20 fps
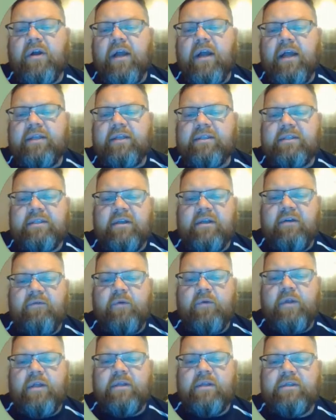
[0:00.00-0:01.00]
kinds of
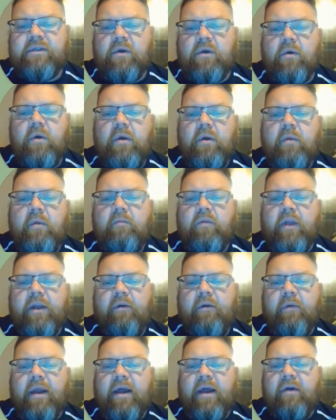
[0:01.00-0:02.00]
stuff with it. So play
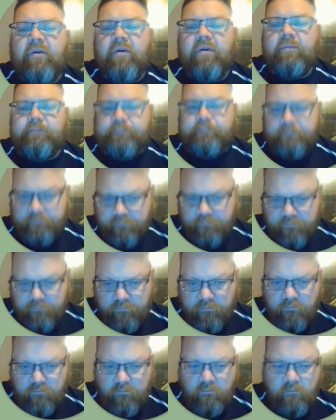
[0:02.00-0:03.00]
around.
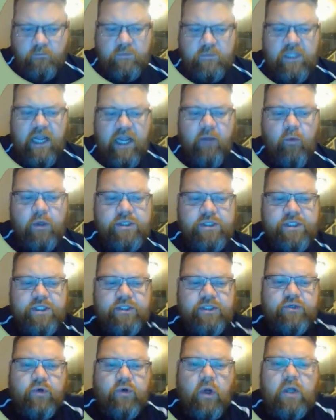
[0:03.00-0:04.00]
I want
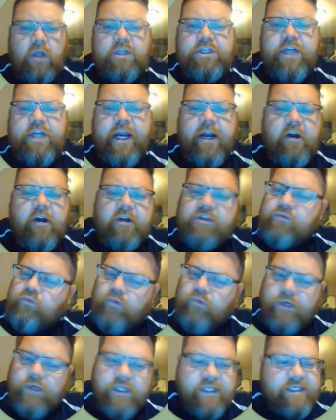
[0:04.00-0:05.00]
you to draw a chair. It's
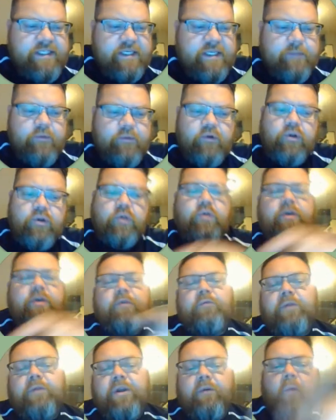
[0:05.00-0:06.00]
really simple. You
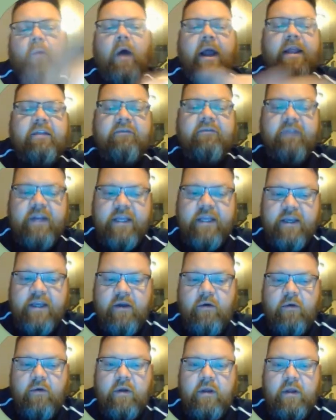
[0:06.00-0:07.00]
can rewind the
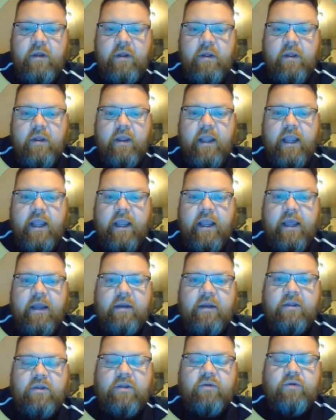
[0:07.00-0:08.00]
video
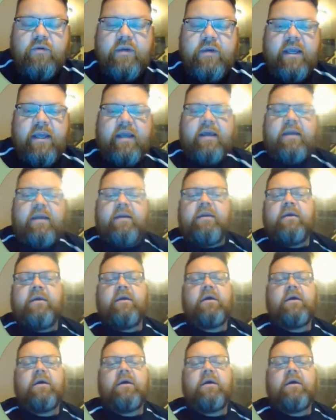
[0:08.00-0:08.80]
and you can